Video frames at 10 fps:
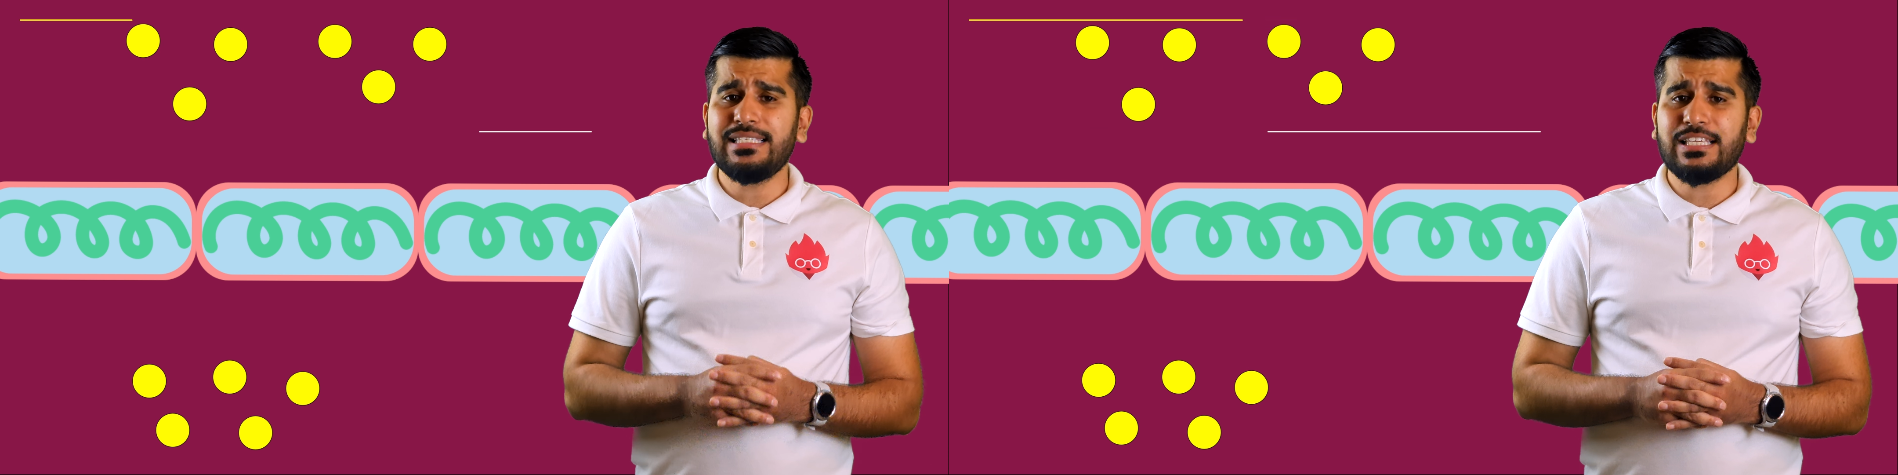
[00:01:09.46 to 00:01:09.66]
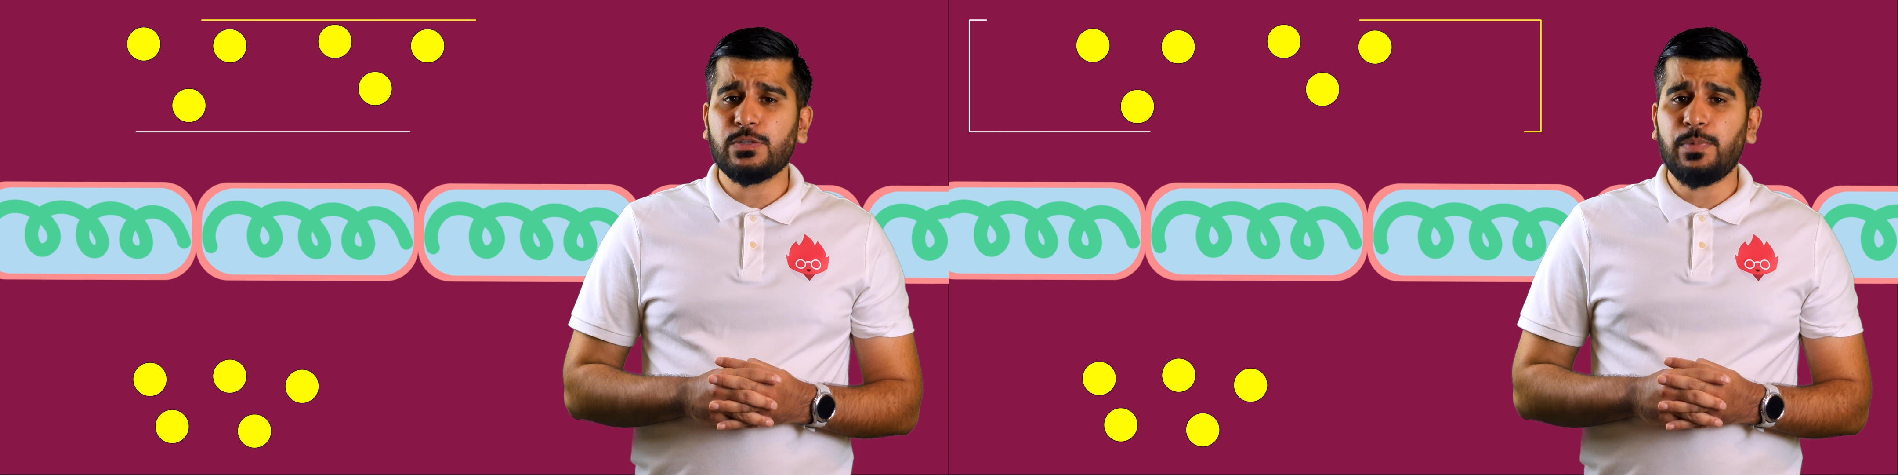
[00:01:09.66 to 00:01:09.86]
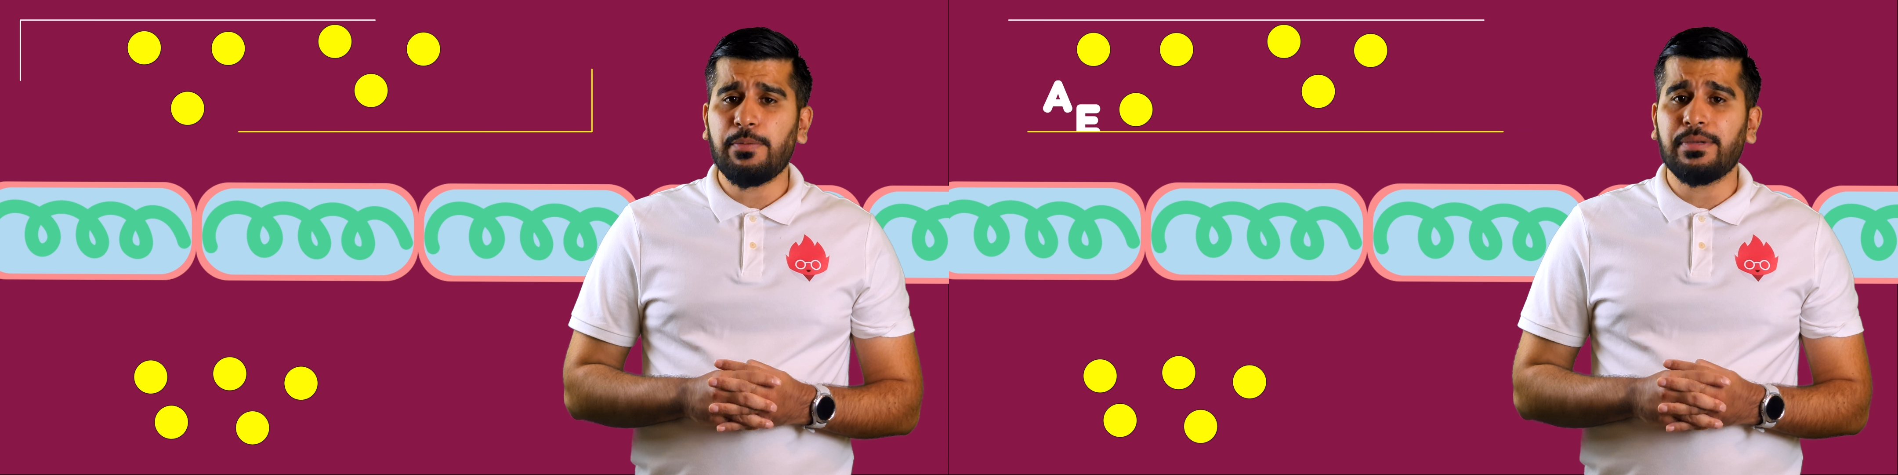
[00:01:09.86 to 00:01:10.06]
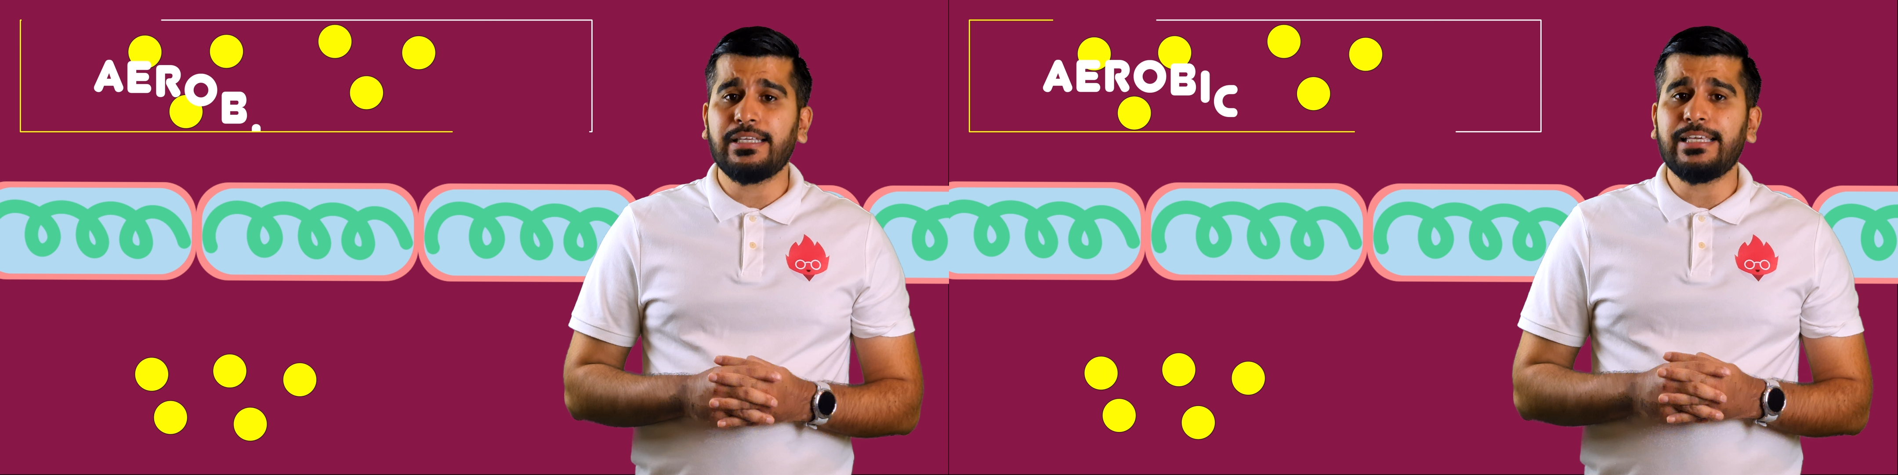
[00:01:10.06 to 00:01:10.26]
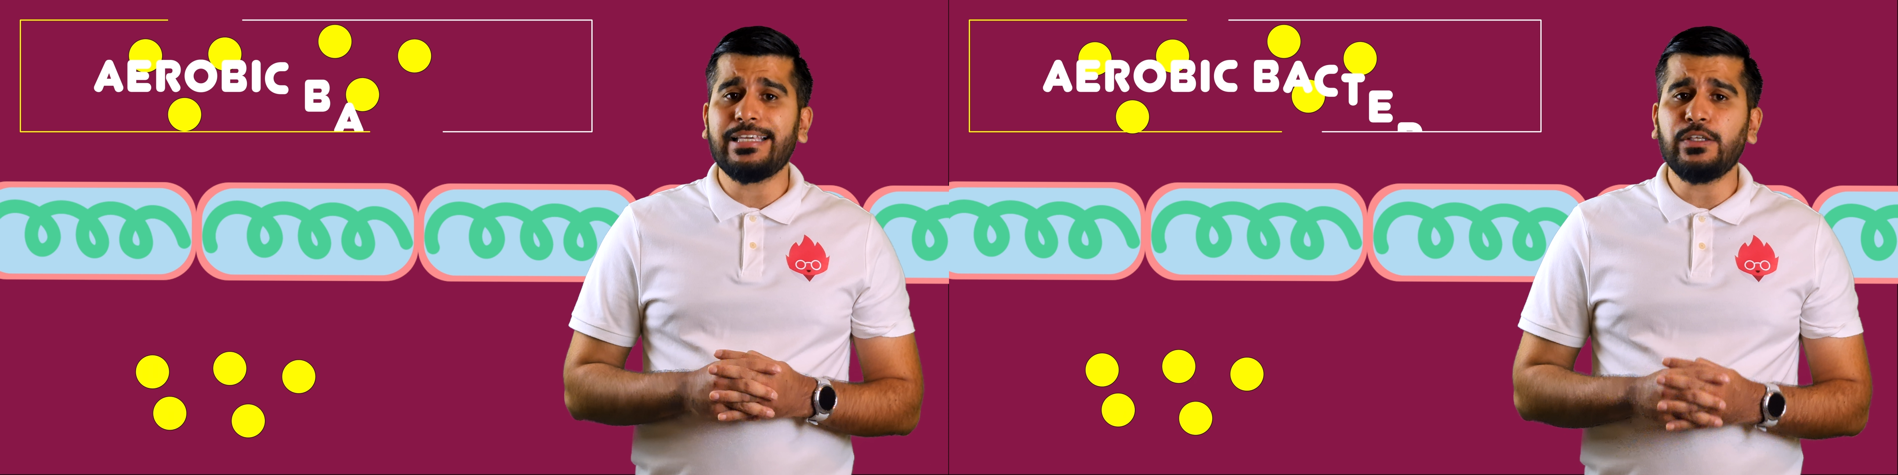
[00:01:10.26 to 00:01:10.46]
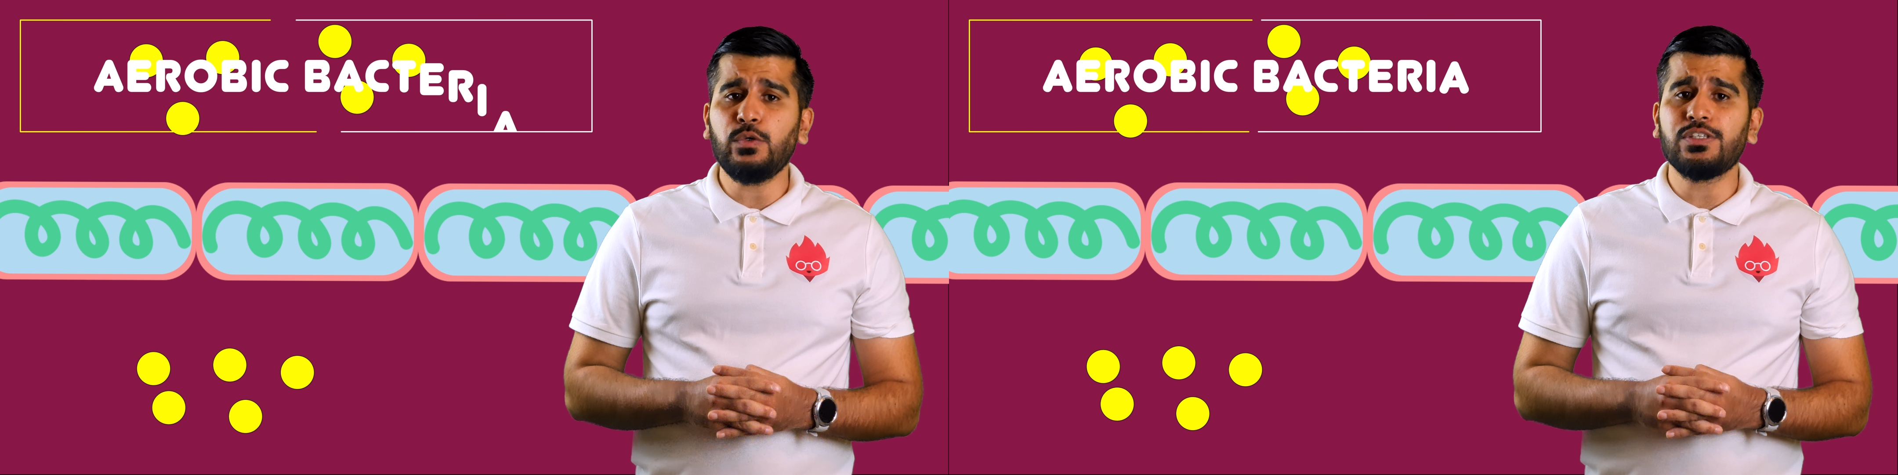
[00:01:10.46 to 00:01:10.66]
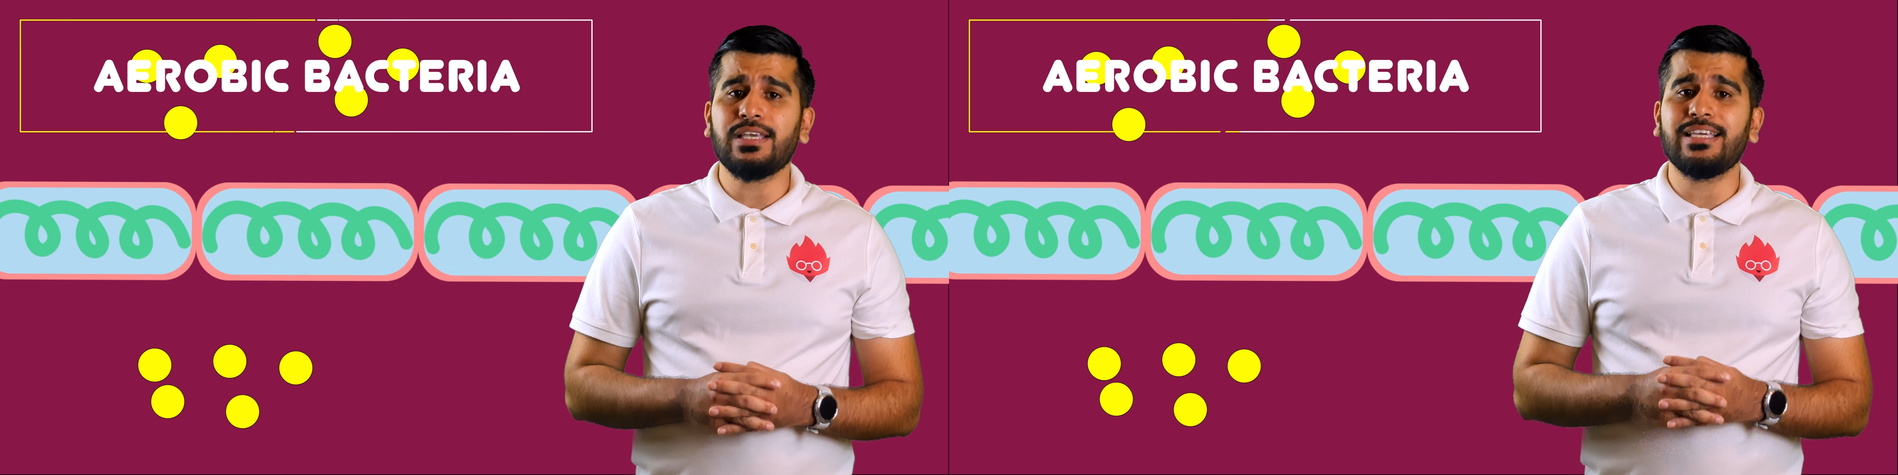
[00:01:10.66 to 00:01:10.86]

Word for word: experiment, he used